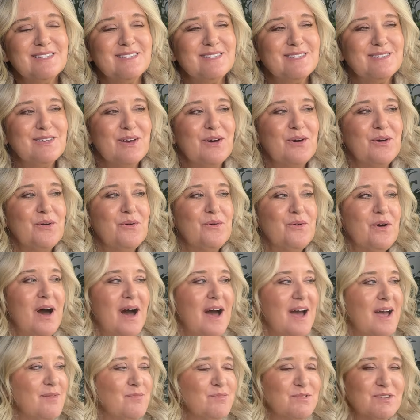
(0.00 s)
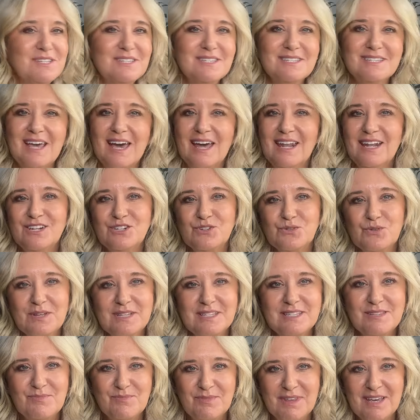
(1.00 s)
so I'm just kind of doing
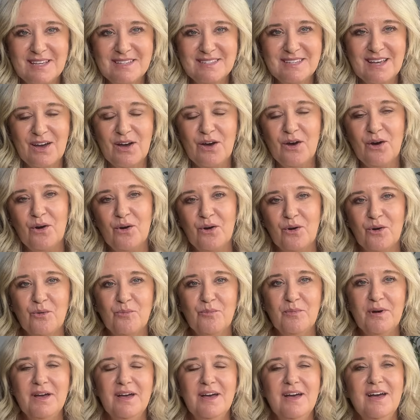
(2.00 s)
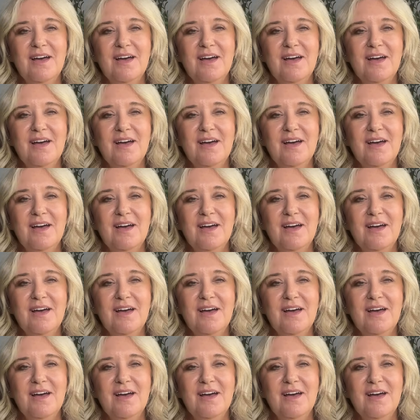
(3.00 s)
some things at home,